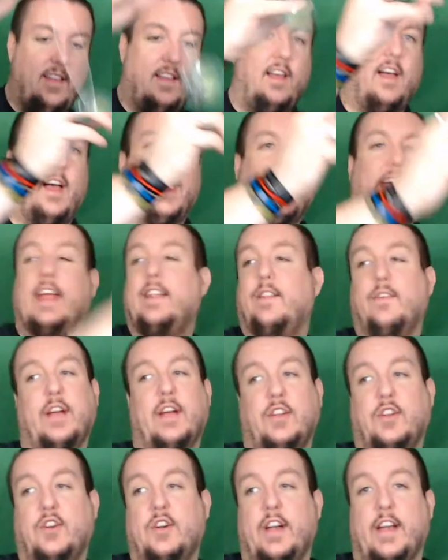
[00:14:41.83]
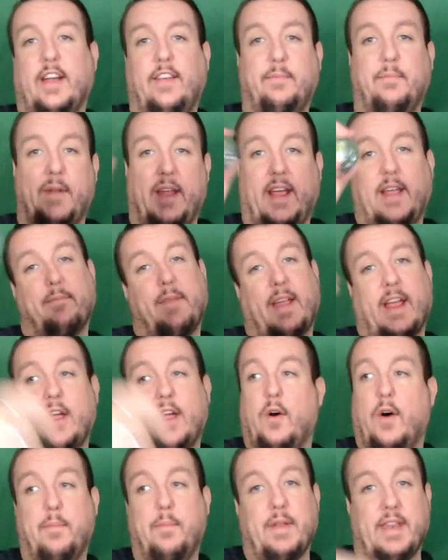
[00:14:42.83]
I can't do any tricks, but I can make it
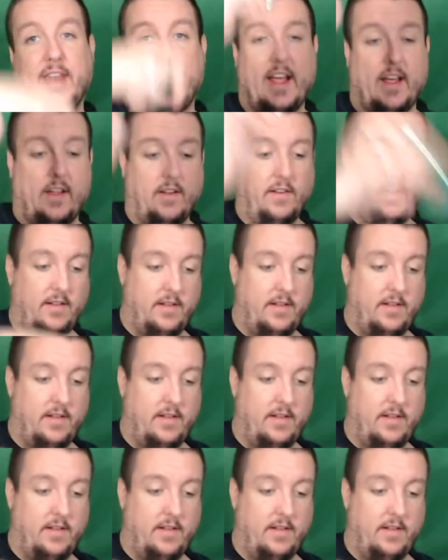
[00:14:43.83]
go up and down.